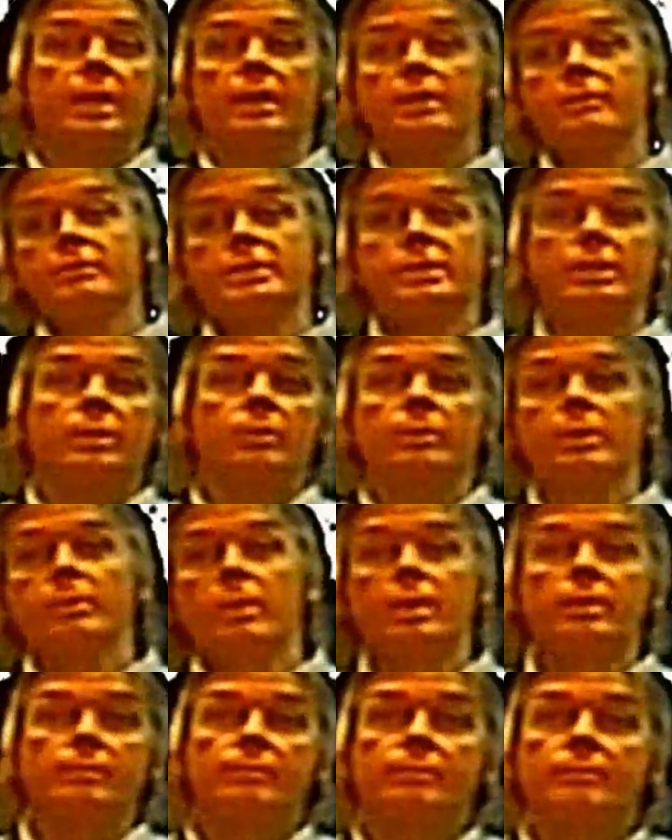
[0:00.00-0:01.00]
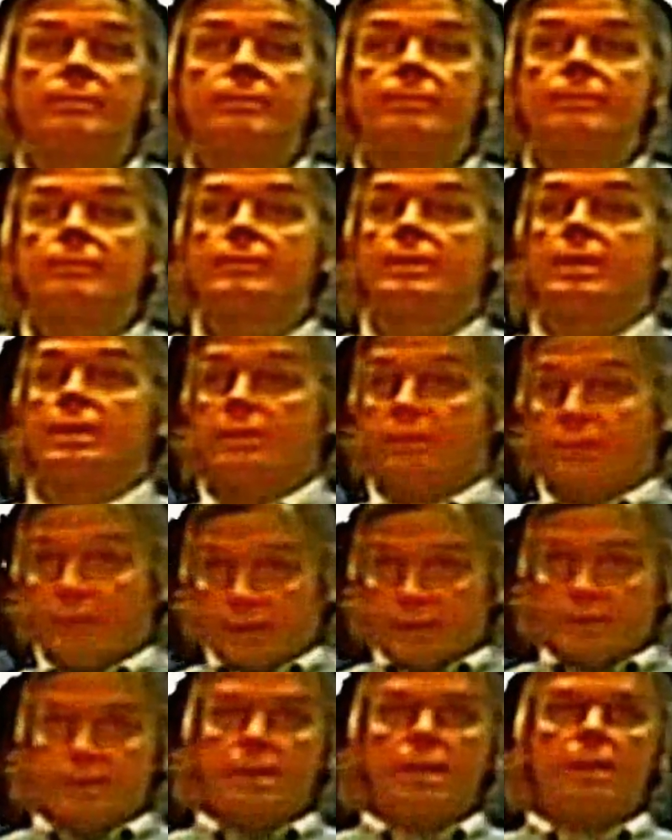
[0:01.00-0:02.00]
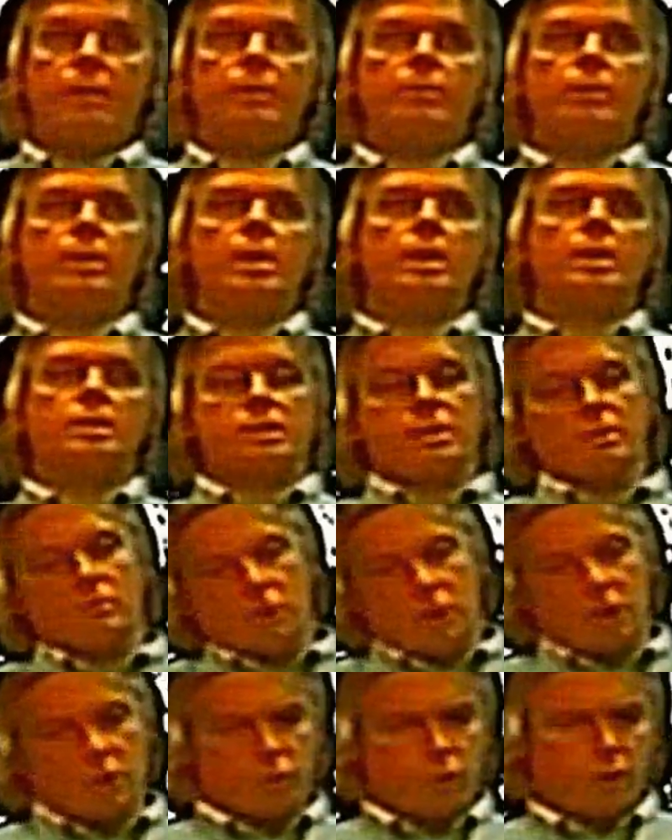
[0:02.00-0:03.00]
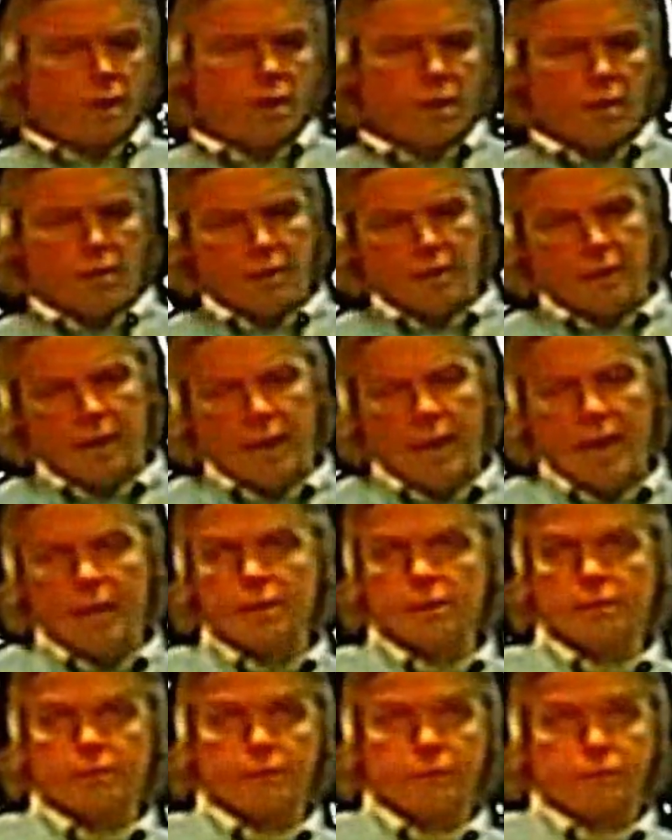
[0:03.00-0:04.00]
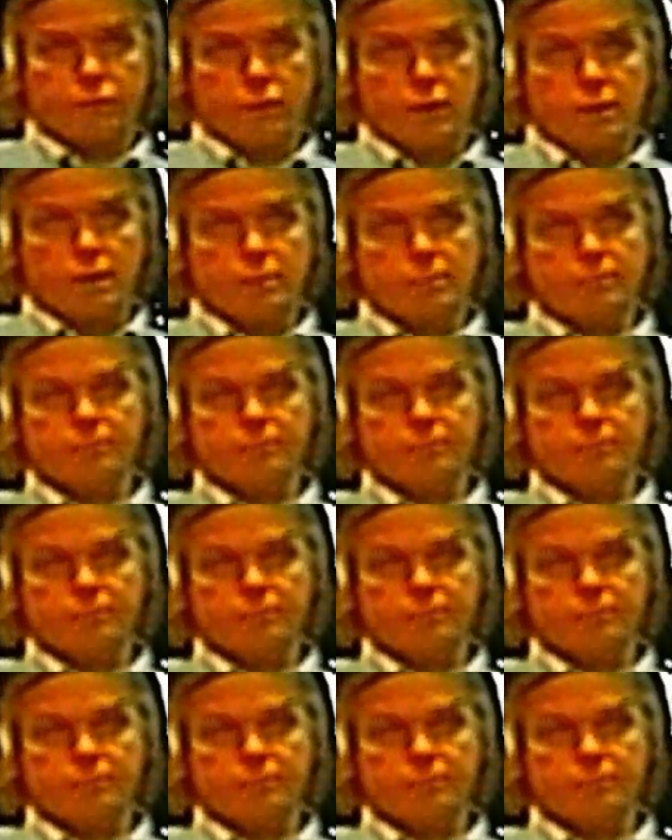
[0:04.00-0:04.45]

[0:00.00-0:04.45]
the result we want. That's how it works, because we are in the land of the free.